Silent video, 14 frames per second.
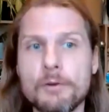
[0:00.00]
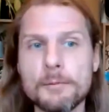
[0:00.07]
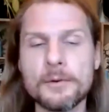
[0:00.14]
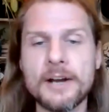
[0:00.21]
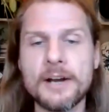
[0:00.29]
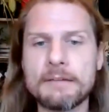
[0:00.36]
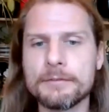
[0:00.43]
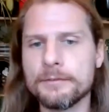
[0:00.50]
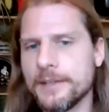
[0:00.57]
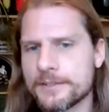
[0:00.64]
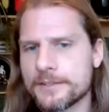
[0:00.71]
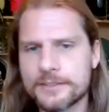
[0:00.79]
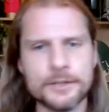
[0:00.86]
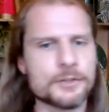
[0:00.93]
the former half of
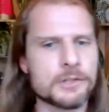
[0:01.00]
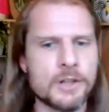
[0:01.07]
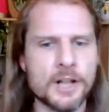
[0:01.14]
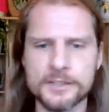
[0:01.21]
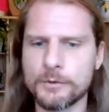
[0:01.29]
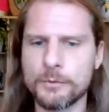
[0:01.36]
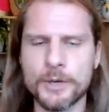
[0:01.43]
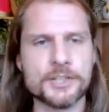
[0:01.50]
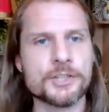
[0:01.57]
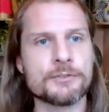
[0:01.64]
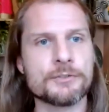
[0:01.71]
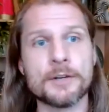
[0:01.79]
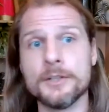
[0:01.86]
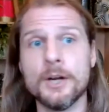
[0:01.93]
this. There's lots of
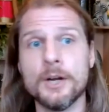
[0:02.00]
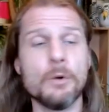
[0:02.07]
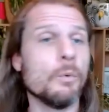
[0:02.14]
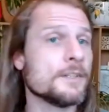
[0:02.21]
questions around,